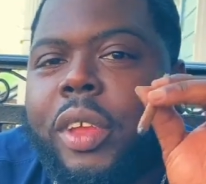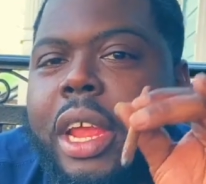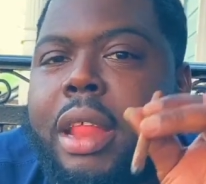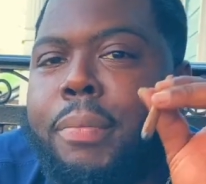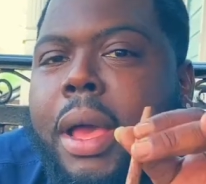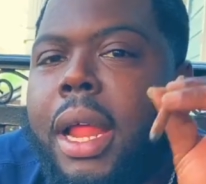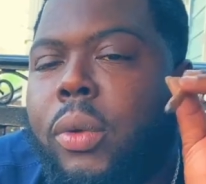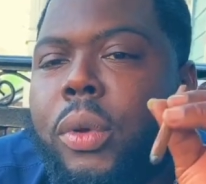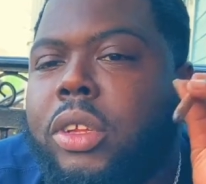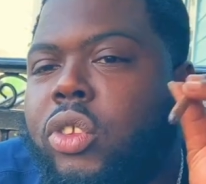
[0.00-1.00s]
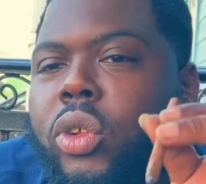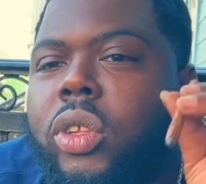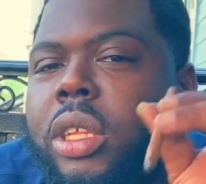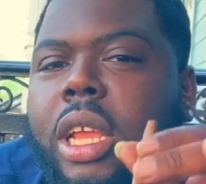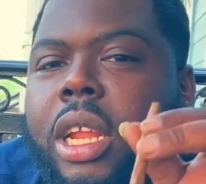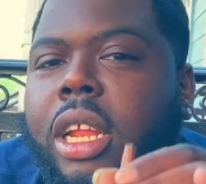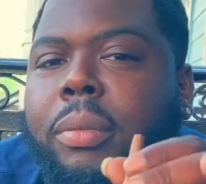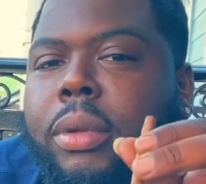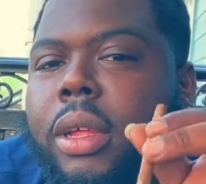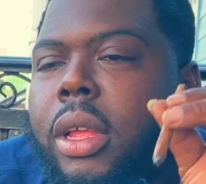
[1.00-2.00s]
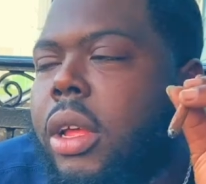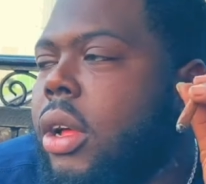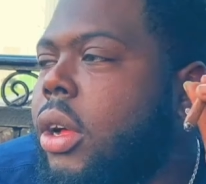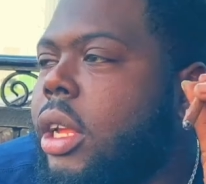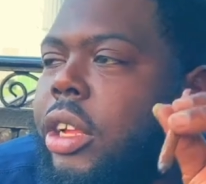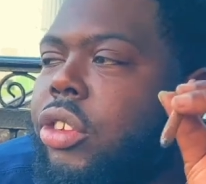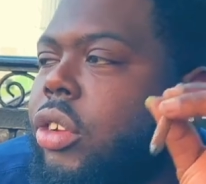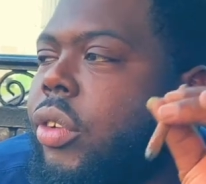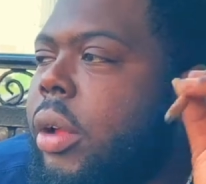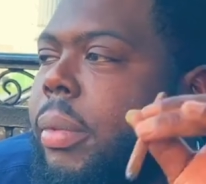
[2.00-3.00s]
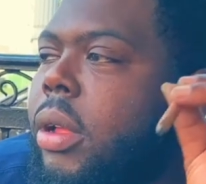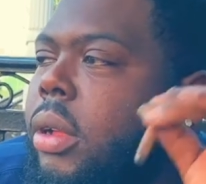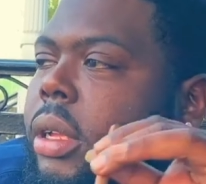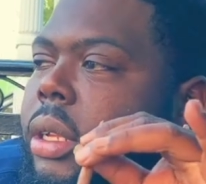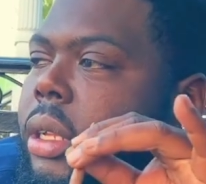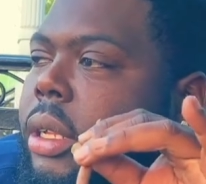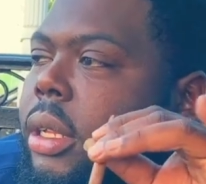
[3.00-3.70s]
for anybody with a social security number. Instagram login.